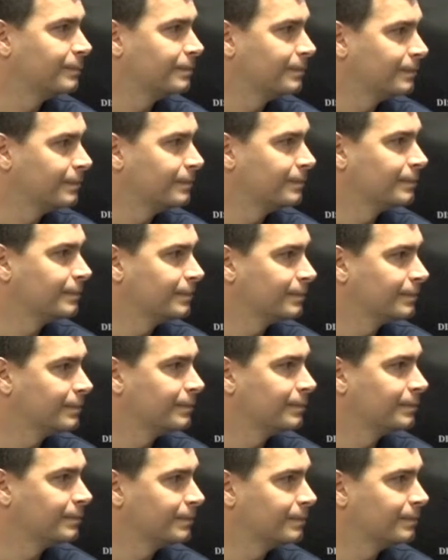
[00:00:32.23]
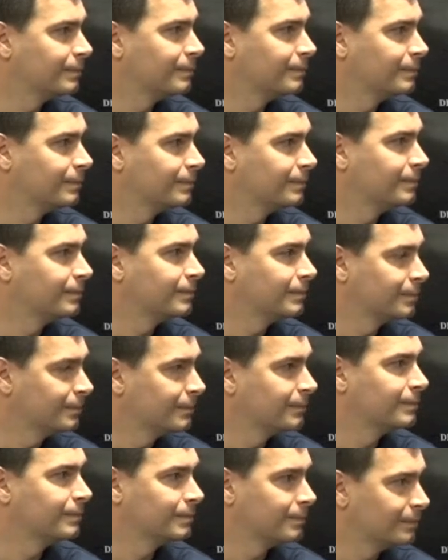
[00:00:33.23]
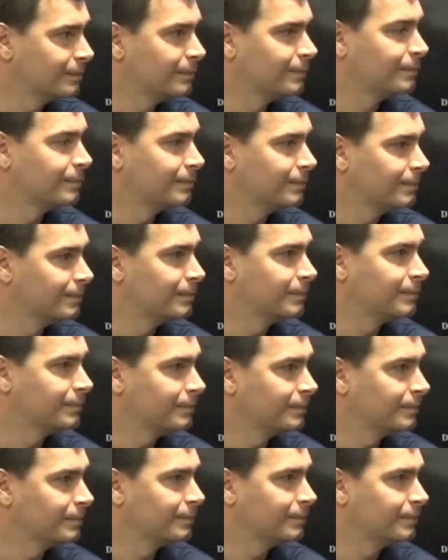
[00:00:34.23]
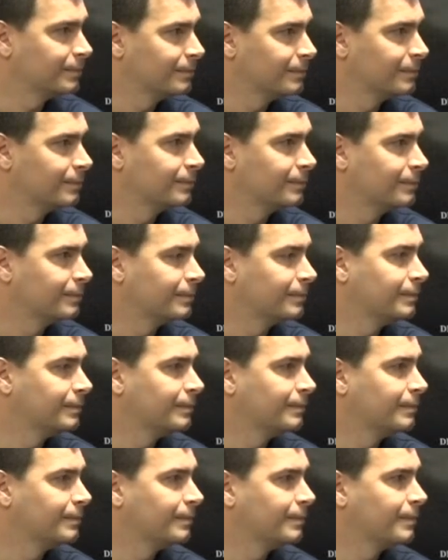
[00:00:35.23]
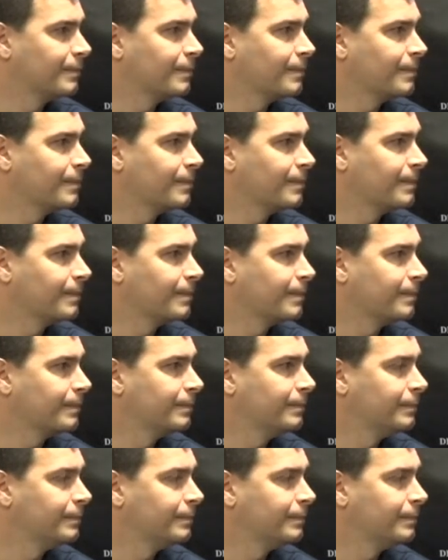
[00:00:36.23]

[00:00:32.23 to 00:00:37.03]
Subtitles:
The person shown says nothing.